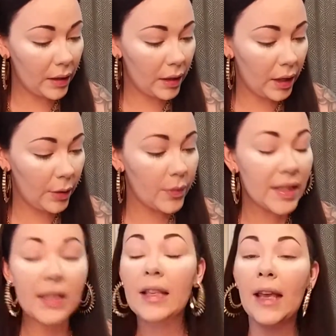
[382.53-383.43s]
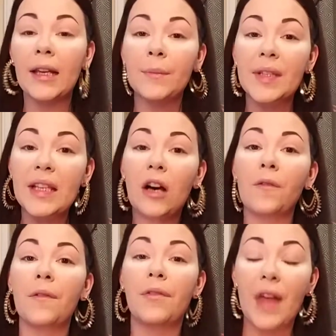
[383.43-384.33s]
he was saying
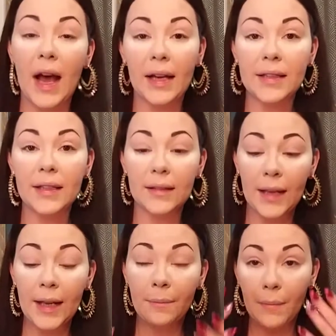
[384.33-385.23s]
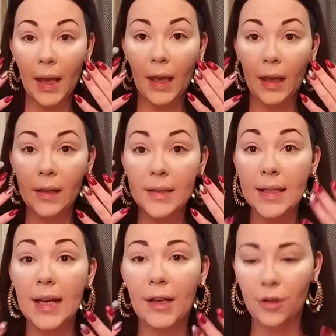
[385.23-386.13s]
himself that it may
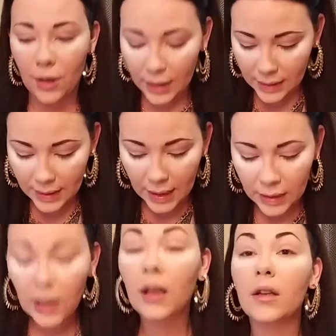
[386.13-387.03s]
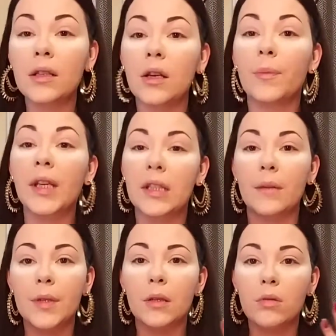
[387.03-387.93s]
stain your skin color. So because
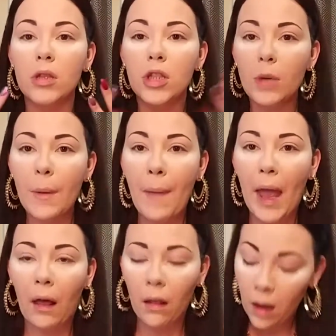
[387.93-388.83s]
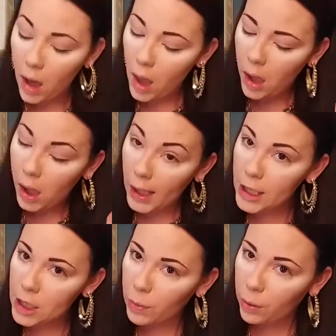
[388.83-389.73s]
I'm so super pale, I
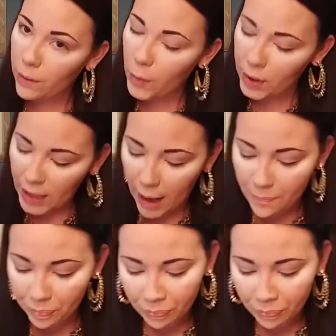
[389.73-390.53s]
just want to avoid that.